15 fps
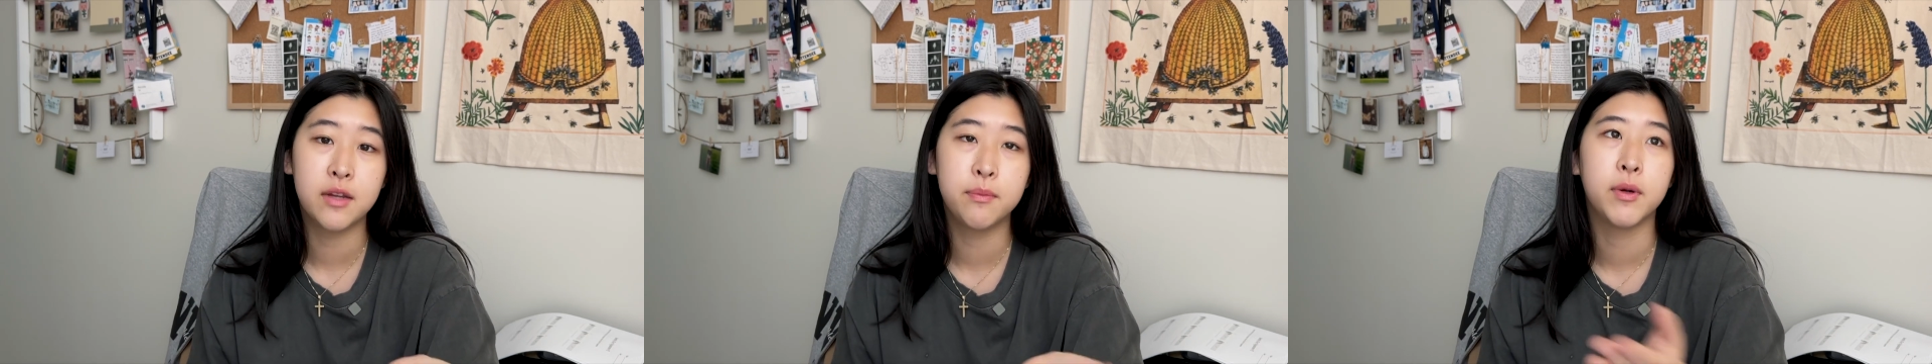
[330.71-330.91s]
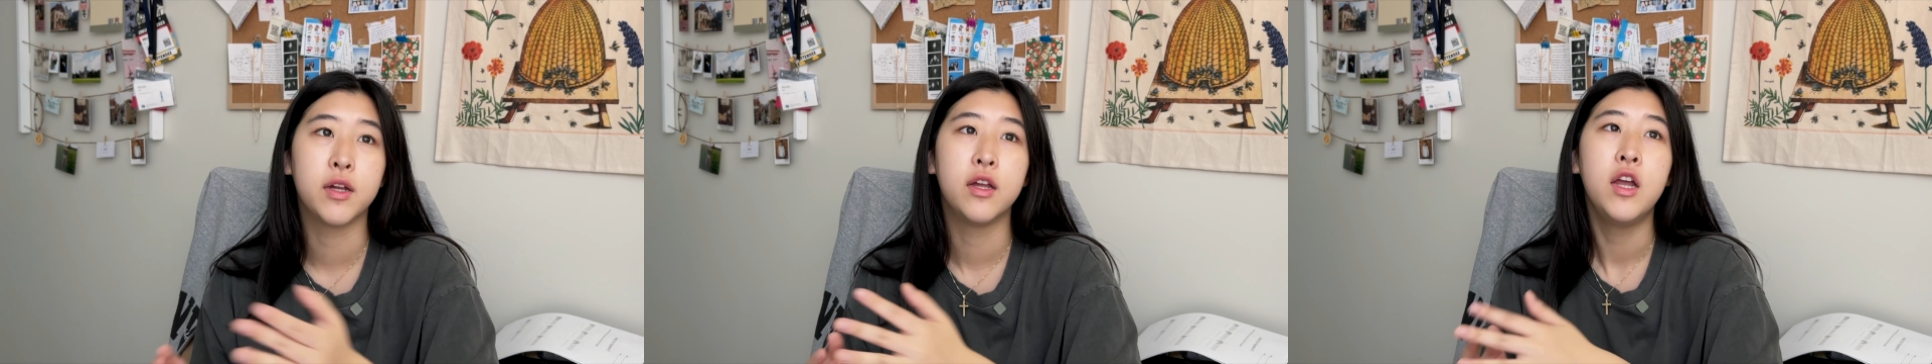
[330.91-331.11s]

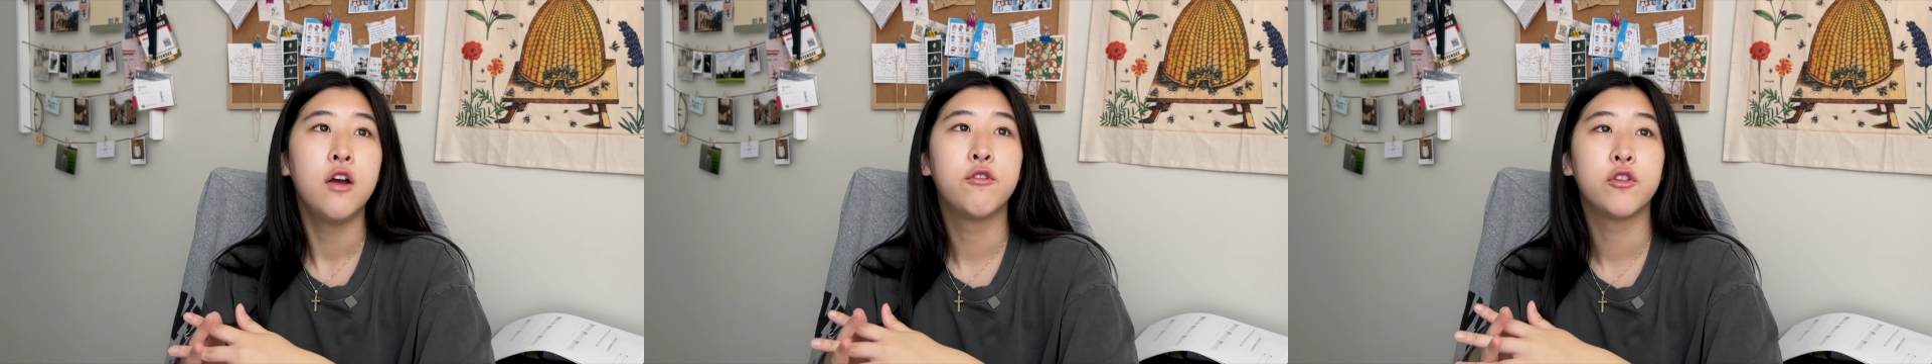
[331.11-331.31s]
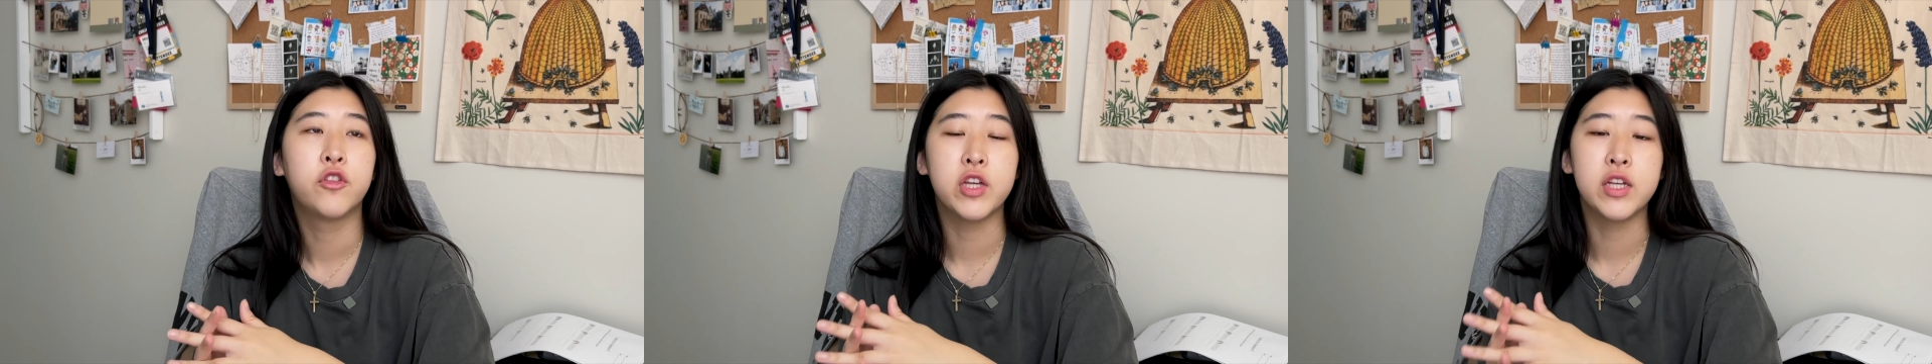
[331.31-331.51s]
But
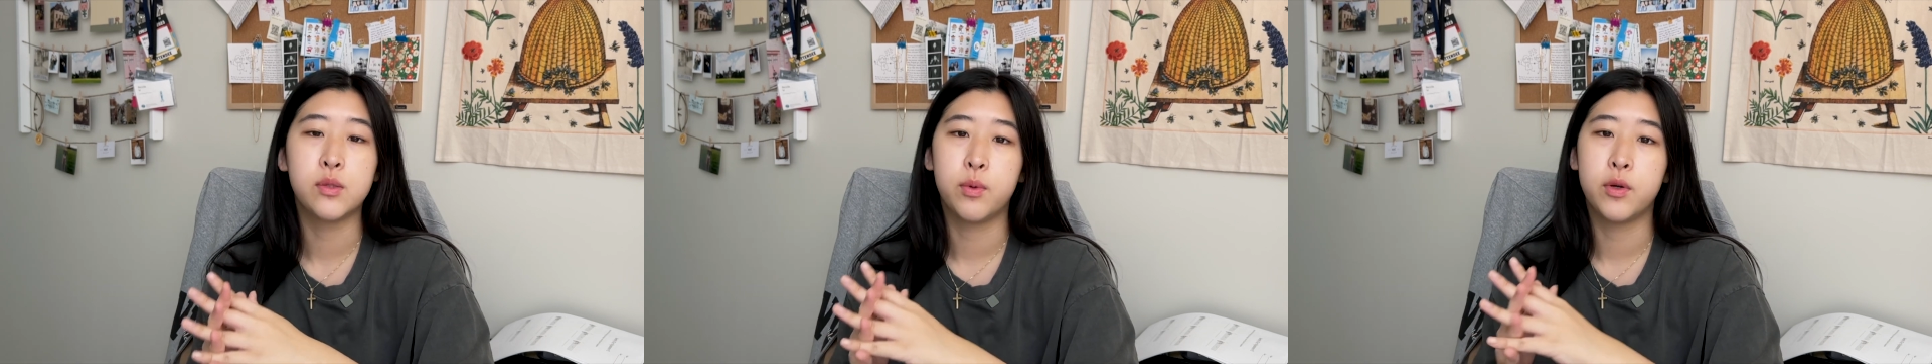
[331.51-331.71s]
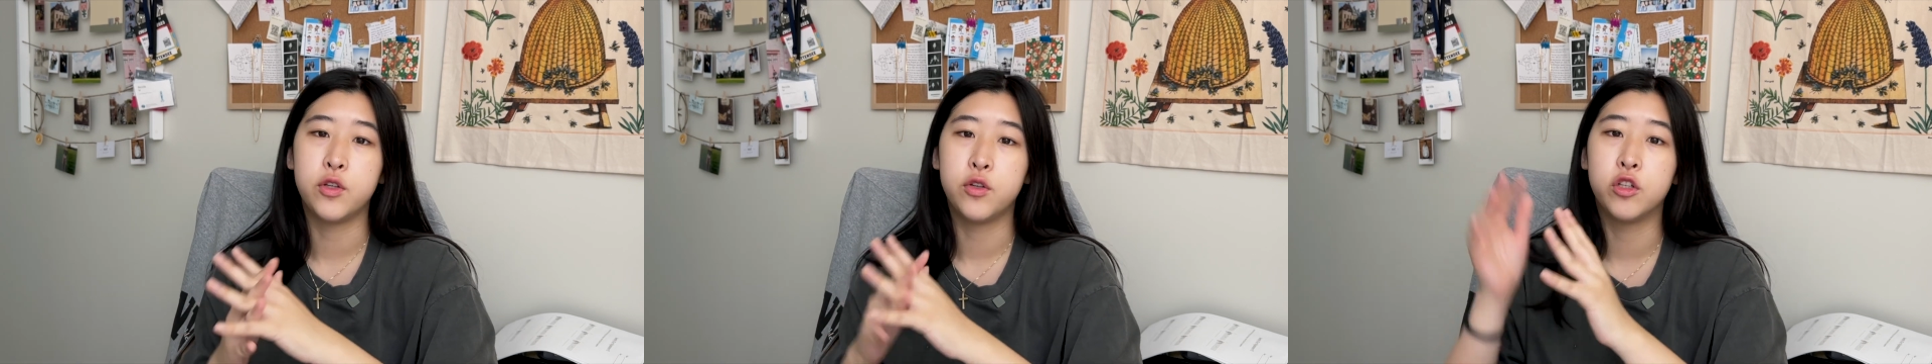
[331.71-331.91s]
for things where
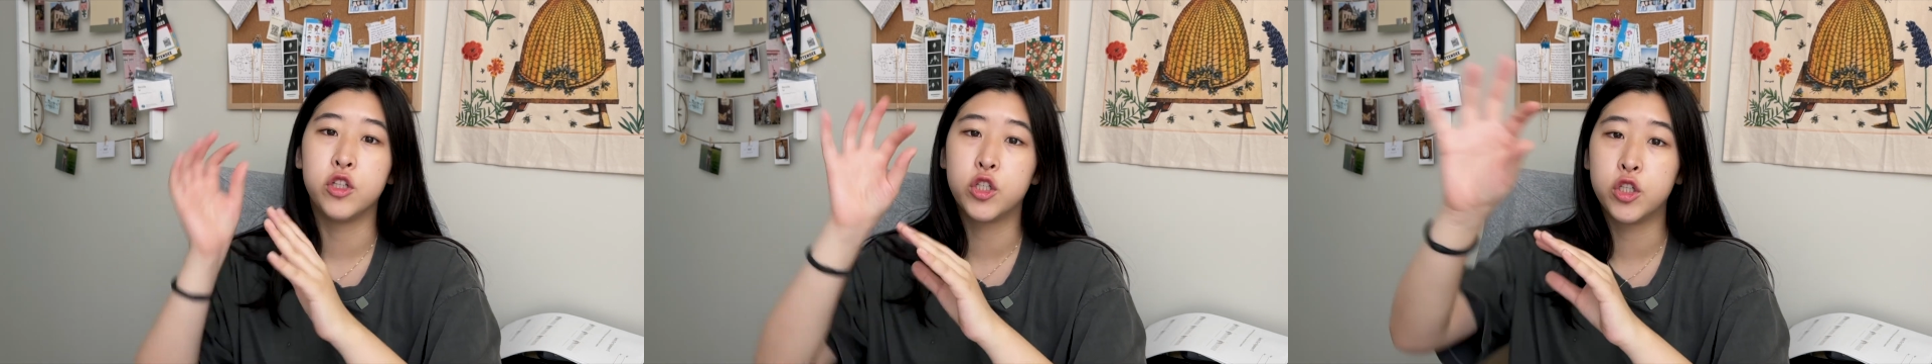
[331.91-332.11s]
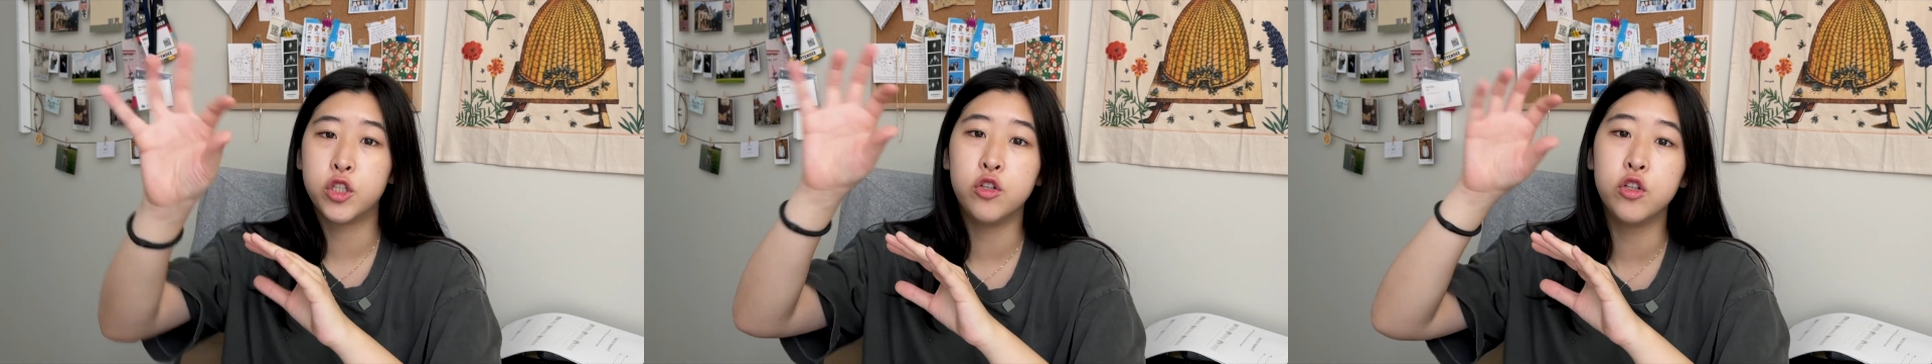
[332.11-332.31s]
you can
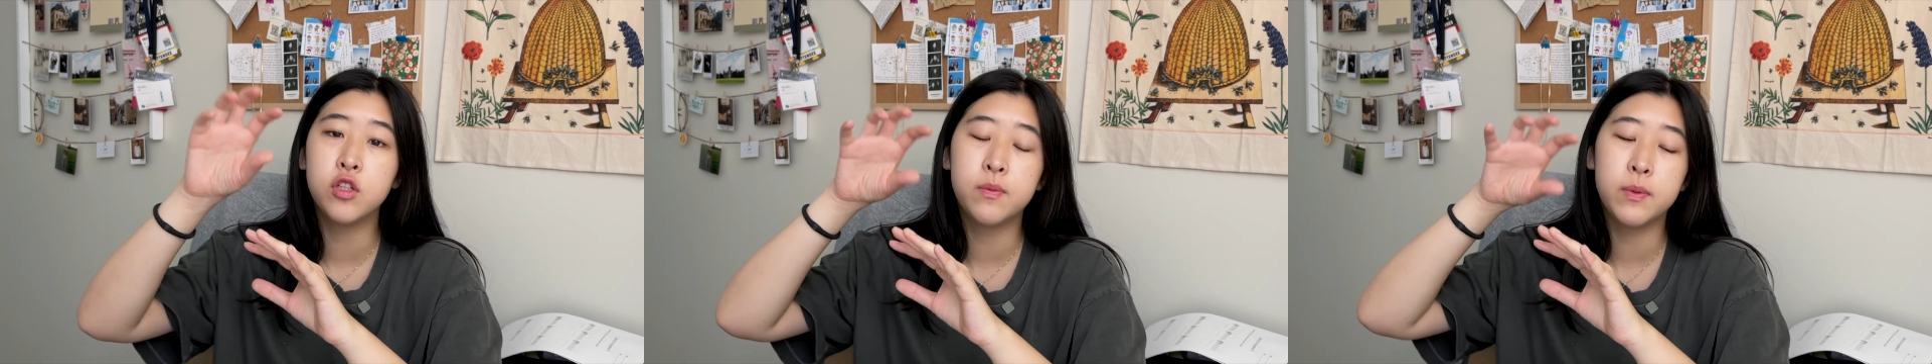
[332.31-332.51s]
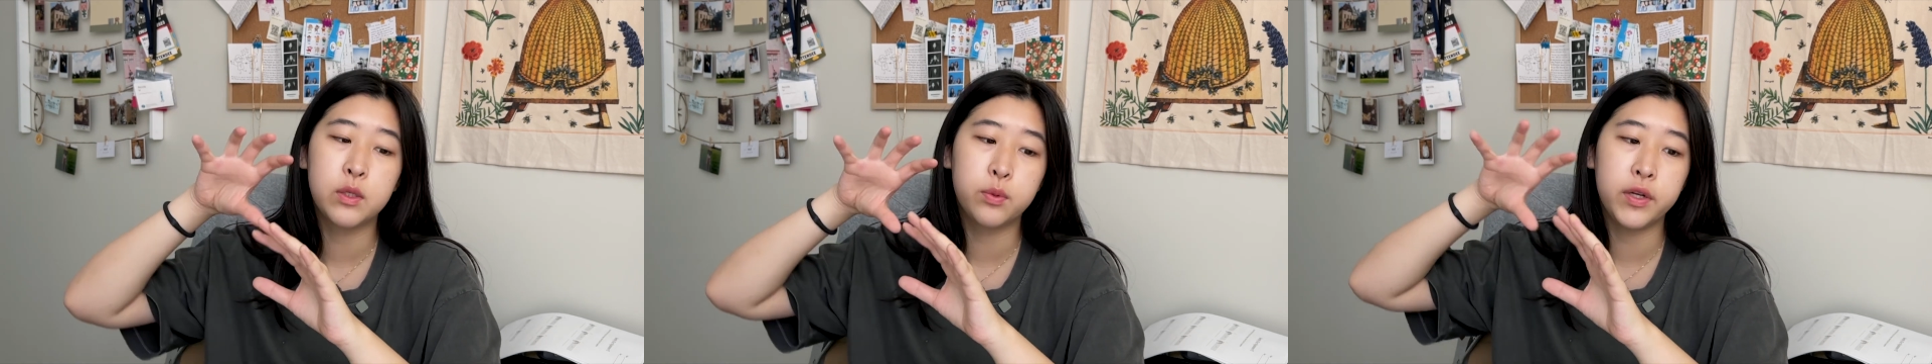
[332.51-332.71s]
choose
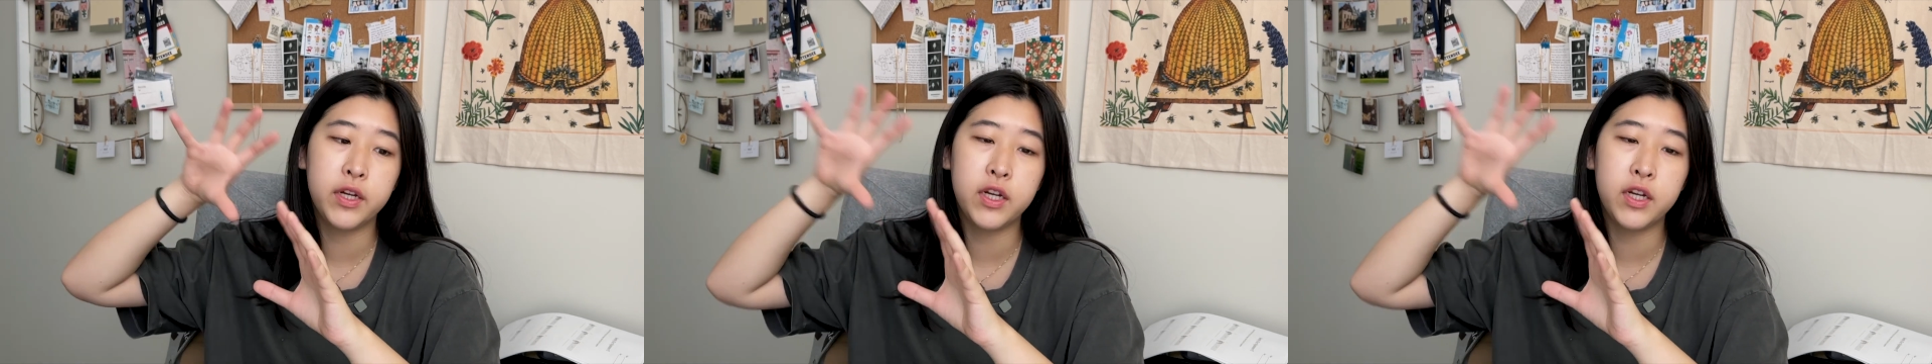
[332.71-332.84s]
between